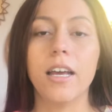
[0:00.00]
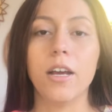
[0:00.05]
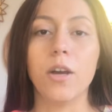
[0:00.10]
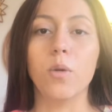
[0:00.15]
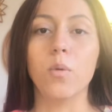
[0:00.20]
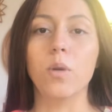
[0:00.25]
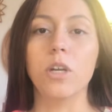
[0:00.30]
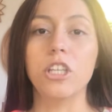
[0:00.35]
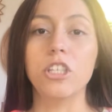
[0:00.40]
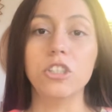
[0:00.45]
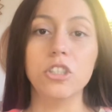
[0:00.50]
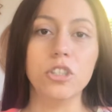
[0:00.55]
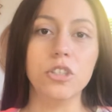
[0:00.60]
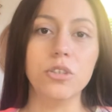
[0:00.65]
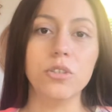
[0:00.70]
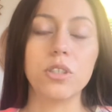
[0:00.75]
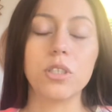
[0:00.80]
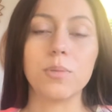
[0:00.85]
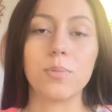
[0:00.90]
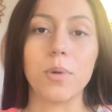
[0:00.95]
when
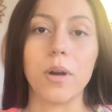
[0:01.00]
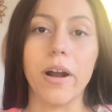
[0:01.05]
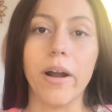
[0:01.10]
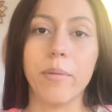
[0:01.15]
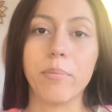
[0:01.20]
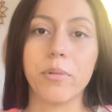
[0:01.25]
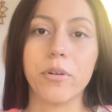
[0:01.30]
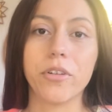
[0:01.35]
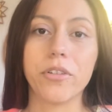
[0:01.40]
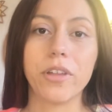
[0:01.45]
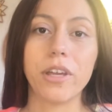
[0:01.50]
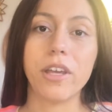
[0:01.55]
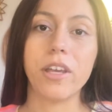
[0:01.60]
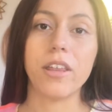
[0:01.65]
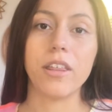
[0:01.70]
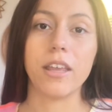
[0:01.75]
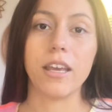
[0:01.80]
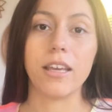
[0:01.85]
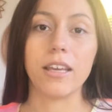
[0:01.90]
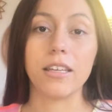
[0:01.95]
used properly,
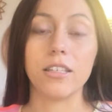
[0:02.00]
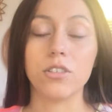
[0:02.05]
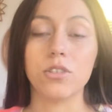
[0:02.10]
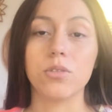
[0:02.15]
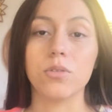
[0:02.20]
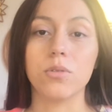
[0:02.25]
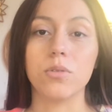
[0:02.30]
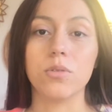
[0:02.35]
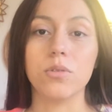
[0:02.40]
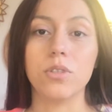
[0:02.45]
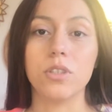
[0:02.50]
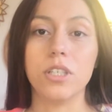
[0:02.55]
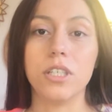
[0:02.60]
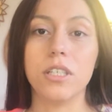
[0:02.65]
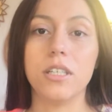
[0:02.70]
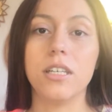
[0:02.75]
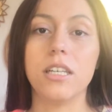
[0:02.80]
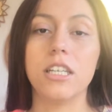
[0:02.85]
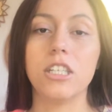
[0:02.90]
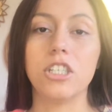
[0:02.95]
they can
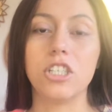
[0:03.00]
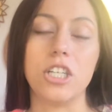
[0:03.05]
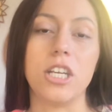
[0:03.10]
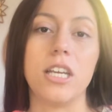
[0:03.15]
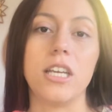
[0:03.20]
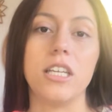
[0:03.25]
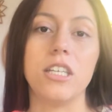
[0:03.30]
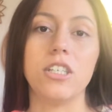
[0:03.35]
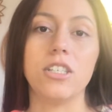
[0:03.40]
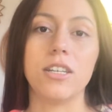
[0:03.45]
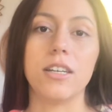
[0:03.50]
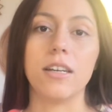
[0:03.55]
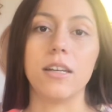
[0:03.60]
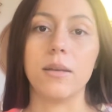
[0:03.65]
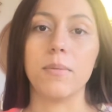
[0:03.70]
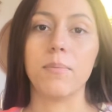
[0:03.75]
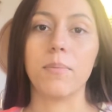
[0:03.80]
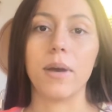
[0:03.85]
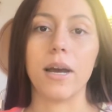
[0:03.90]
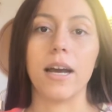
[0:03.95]
truly change and
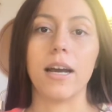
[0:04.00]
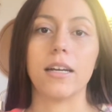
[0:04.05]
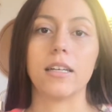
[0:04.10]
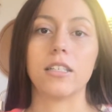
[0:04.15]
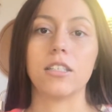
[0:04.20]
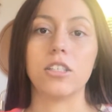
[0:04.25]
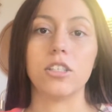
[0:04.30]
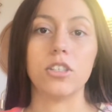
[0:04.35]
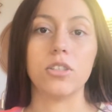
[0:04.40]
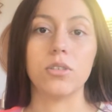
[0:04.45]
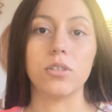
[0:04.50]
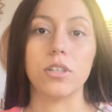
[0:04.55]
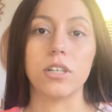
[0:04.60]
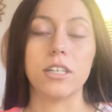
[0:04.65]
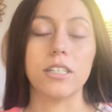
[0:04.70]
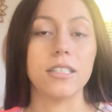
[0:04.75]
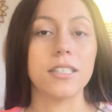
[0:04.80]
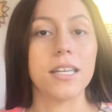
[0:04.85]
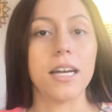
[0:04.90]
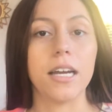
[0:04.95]
impact your
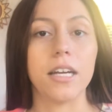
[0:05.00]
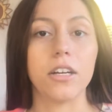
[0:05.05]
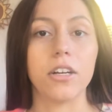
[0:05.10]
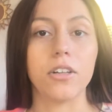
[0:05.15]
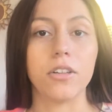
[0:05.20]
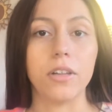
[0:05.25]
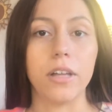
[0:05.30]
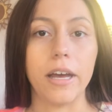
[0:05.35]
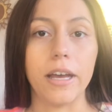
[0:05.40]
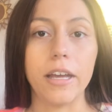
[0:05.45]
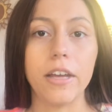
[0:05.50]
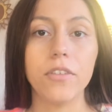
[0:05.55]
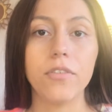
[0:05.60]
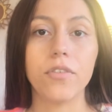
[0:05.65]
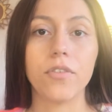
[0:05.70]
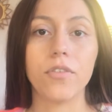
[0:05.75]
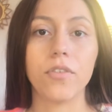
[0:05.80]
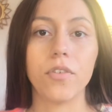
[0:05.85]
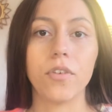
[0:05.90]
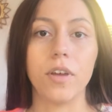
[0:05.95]
entire
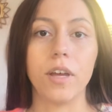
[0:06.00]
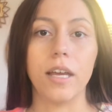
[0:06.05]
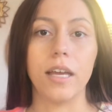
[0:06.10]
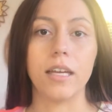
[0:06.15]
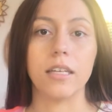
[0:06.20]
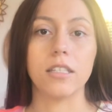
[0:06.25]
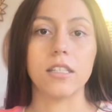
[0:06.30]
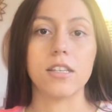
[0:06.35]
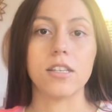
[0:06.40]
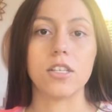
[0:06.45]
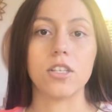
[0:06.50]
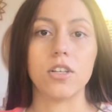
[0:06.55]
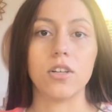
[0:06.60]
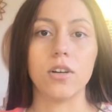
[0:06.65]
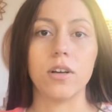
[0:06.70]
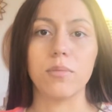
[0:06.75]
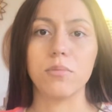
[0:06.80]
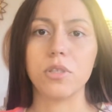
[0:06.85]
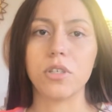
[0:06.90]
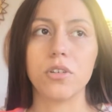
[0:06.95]
life. And so
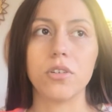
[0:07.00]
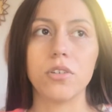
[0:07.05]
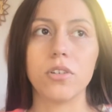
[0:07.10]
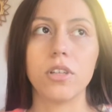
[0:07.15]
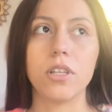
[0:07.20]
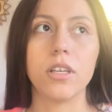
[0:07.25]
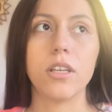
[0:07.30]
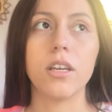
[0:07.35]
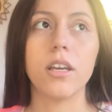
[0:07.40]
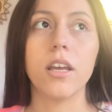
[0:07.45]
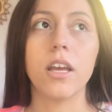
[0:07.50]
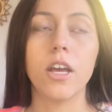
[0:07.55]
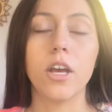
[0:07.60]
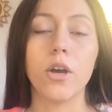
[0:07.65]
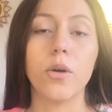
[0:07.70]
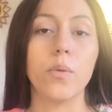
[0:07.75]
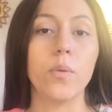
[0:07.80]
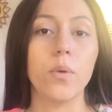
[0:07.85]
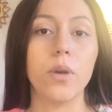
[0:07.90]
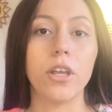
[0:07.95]
I'm totally
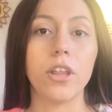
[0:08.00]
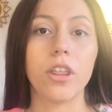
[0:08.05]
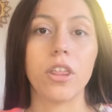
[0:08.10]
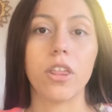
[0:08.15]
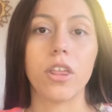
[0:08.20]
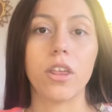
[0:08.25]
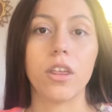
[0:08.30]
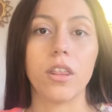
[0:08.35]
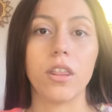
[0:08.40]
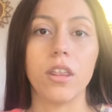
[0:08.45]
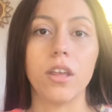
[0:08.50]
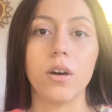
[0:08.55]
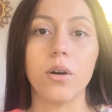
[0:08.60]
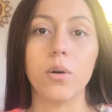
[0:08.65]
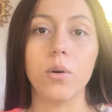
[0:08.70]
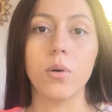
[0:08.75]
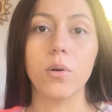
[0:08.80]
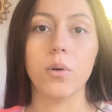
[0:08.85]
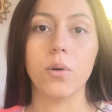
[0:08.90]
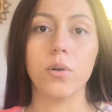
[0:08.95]
with the
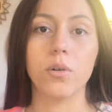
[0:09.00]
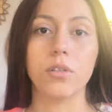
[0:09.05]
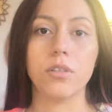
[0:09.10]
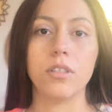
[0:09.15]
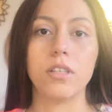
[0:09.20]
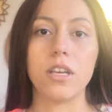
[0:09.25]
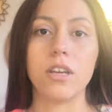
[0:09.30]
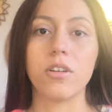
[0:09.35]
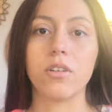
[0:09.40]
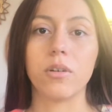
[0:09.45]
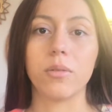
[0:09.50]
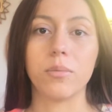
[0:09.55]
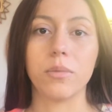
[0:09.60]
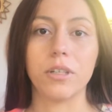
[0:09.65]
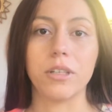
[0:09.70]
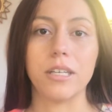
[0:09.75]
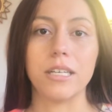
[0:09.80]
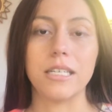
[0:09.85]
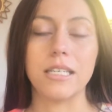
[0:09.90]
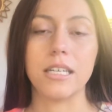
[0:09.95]
whole
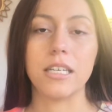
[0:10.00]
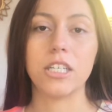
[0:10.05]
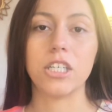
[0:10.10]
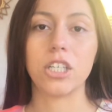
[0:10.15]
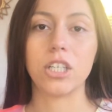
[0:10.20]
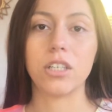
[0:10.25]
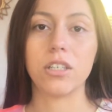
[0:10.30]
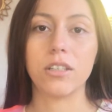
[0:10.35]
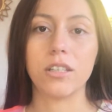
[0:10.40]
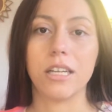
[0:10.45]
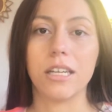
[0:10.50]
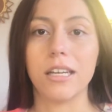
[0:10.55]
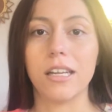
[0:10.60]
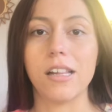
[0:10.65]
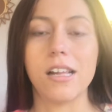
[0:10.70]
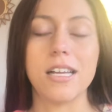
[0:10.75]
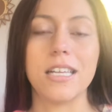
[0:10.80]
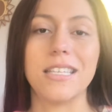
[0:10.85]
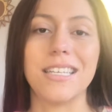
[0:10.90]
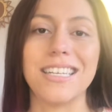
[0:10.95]
decriminalization,
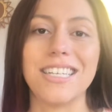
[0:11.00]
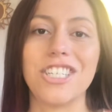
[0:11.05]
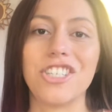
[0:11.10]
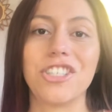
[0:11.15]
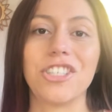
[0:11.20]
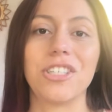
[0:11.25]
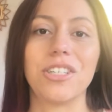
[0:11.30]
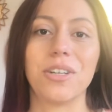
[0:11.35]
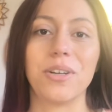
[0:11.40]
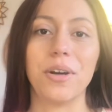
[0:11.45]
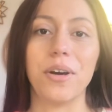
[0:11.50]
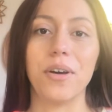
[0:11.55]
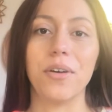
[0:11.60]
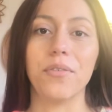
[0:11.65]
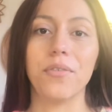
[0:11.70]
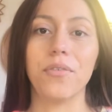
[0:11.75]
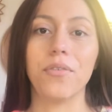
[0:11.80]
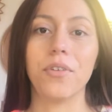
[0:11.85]
legalization of